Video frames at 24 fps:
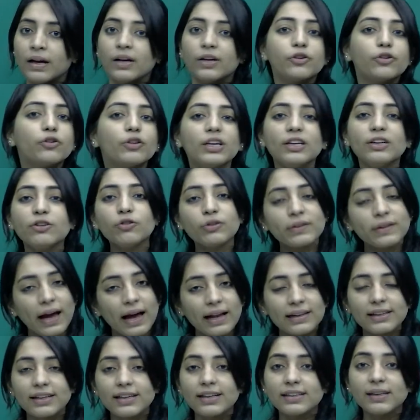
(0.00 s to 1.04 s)
You need to
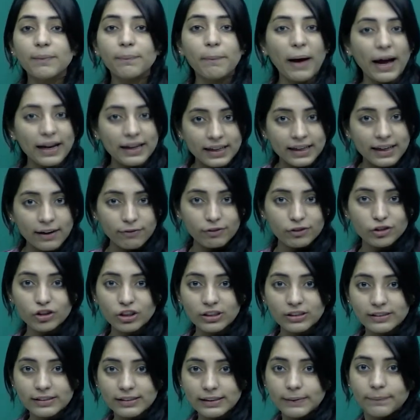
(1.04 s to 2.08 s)
calculate the packing
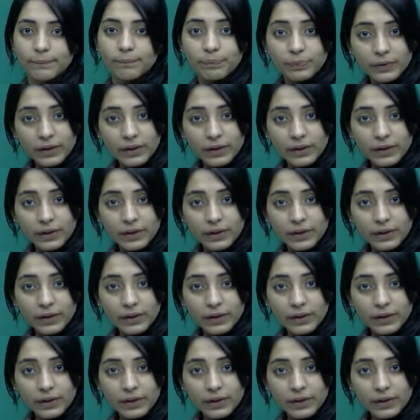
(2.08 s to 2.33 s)
efficiency.